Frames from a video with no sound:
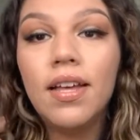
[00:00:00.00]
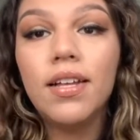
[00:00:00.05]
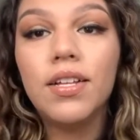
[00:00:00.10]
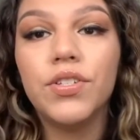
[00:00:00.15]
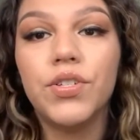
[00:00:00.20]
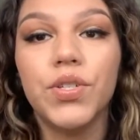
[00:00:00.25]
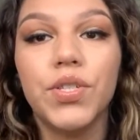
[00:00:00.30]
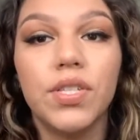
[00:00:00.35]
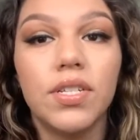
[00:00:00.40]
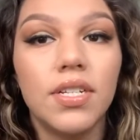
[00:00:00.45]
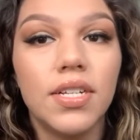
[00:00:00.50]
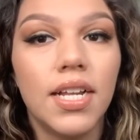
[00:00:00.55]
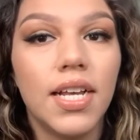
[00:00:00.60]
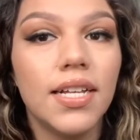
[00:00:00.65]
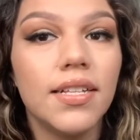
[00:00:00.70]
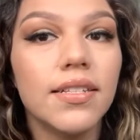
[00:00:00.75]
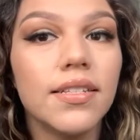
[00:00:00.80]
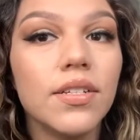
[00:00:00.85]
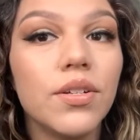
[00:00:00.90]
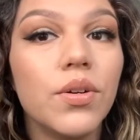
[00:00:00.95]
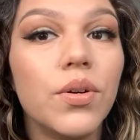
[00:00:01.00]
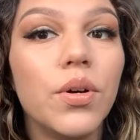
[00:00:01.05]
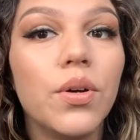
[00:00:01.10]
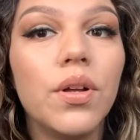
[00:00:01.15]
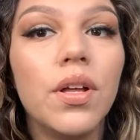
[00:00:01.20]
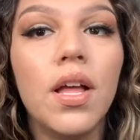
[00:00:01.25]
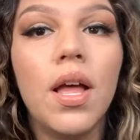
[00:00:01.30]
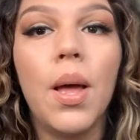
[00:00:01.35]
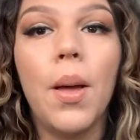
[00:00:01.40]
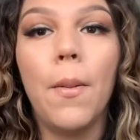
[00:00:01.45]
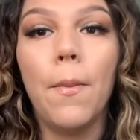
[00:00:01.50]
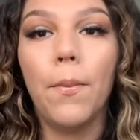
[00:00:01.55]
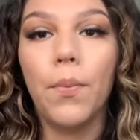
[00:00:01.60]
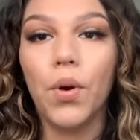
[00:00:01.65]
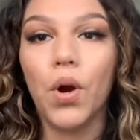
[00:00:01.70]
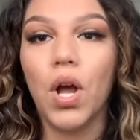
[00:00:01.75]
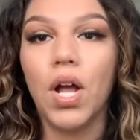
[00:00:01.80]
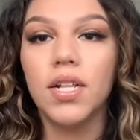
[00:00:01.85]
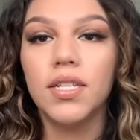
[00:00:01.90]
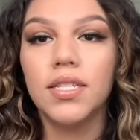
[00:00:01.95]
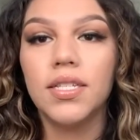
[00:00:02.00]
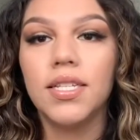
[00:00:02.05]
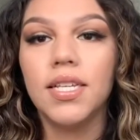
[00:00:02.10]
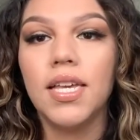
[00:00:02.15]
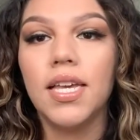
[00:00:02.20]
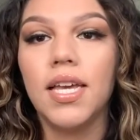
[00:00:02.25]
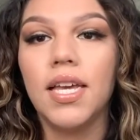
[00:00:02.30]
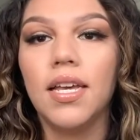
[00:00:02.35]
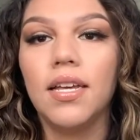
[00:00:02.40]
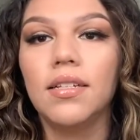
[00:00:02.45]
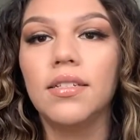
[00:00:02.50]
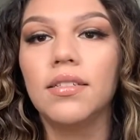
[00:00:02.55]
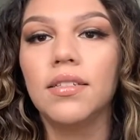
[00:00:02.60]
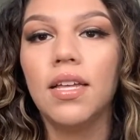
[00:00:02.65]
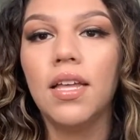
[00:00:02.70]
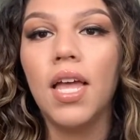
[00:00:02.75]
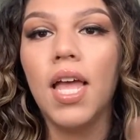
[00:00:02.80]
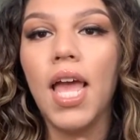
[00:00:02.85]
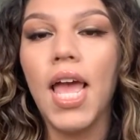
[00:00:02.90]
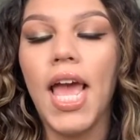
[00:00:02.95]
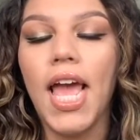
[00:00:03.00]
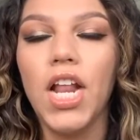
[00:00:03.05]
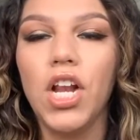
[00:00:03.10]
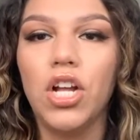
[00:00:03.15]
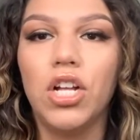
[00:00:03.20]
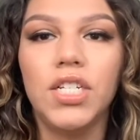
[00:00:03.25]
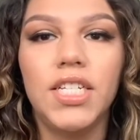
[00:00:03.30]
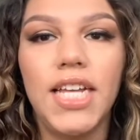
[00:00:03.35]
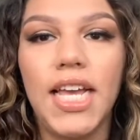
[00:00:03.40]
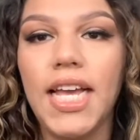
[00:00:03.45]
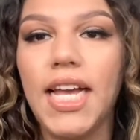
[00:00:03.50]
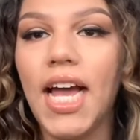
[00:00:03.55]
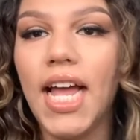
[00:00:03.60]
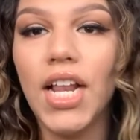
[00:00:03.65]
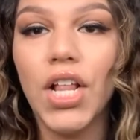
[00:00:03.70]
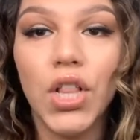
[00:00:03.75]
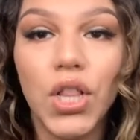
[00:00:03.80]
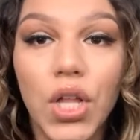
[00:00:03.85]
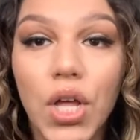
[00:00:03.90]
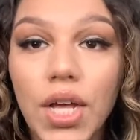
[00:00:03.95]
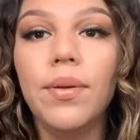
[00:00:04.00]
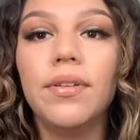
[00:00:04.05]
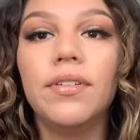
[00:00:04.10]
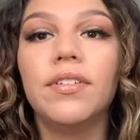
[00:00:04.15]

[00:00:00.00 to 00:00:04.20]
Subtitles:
Just a nice little bronzy in all day kind of look.